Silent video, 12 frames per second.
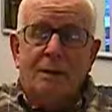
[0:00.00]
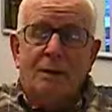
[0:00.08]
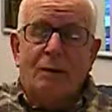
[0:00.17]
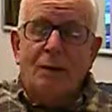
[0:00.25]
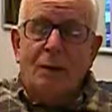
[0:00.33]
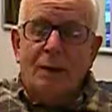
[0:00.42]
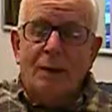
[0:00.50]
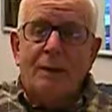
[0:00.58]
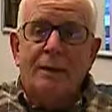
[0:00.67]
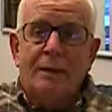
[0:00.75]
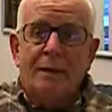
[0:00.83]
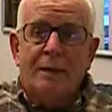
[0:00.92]
The
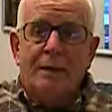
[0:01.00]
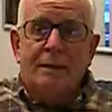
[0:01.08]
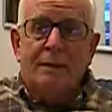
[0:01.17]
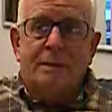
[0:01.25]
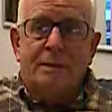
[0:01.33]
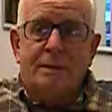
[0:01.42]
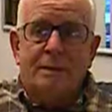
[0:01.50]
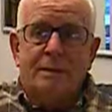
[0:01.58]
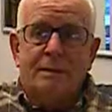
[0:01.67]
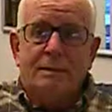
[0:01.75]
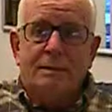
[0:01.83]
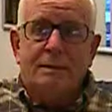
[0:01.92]
only thing
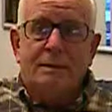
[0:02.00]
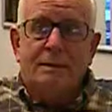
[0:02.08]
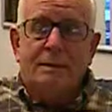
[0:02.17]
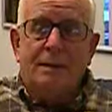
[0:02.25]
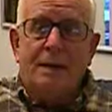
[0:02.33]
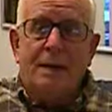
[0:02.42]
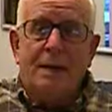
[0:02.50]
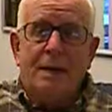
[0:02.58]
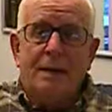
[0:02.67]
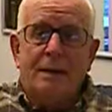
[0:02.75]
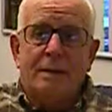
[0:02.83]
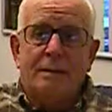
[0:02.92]

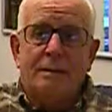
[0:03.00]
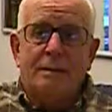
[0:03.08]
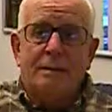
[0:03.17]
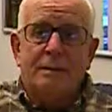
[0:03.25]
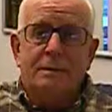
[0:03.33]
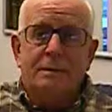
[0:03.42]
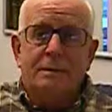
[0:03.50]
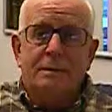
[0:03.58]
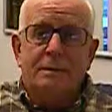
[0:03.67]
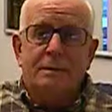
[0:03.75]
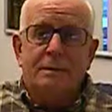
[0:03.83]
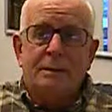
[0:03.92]
that
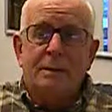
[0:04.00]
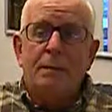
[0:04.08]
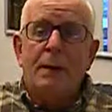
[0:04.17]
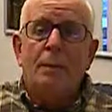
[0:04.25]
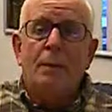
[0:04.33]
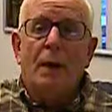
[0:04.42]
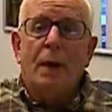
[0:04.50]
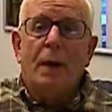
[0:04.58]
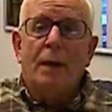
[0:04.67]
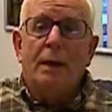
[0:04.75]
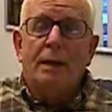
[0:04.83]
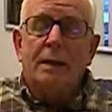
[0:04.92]
the people
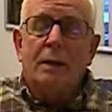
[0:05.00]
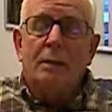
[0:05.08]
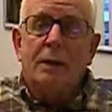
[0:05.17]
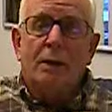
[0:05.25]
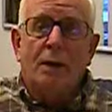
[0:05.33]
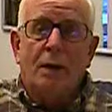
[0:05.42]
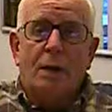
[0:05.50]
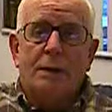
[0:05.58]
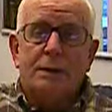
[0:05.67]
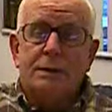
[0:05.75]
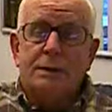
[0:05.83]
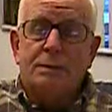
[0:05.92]
I come
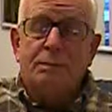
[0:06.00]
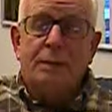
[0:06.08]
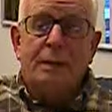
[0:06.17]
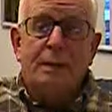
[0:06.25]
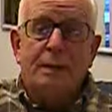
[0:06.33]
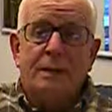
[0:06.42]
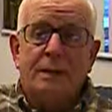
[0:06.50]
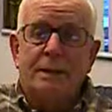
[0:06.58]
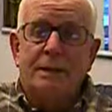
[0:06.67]
across with